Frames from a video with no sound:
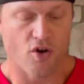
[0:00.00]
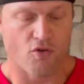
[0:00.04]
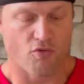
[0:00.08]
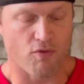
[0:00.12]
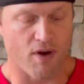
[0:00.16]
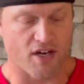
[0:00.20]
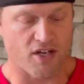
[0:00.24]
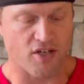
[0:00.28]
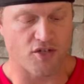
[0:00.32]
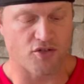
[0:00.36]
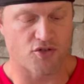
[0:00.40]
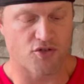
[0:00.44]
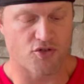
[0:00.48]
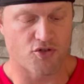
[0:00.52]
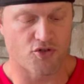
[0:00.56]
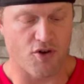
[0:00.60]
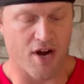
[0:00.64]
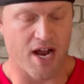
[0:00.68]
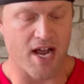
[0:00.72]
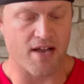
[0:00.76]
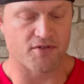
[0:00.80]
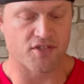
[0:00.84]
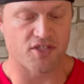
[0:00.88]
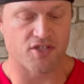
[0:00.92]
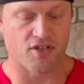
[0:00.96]
Rutgers'
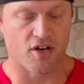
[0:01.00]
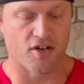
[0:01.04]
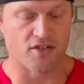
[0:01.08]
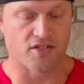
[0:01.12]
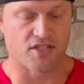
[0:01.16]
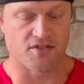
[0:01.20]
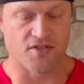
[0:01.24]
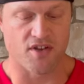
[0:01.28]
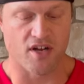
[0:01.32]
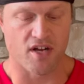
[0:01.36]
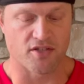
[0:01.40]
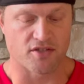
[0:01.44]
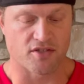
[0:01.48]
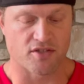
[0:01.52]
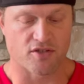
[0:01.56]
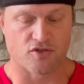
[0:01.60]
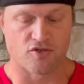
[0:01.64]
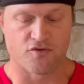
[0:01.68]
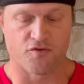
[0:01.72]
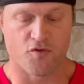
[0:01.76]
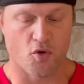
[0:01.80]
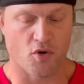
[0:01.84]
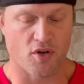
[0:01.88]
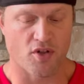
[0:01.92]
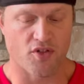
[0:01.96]
drive starts at the Huskers'
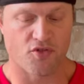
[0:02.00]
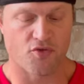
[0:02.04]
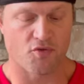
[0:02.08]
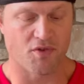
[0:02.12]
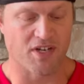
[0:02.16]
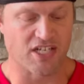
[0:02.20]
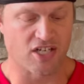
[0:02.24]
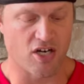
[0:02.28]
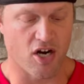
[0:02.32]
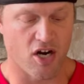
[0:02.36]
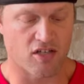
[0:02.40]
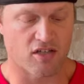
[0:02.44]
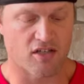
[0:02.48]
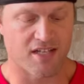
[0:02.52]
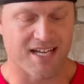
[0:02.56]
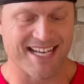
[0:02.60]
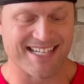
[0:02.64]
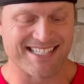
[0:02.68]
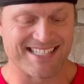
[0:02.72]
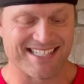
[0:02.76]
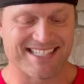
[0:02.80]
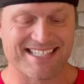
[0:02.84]
43-yard line,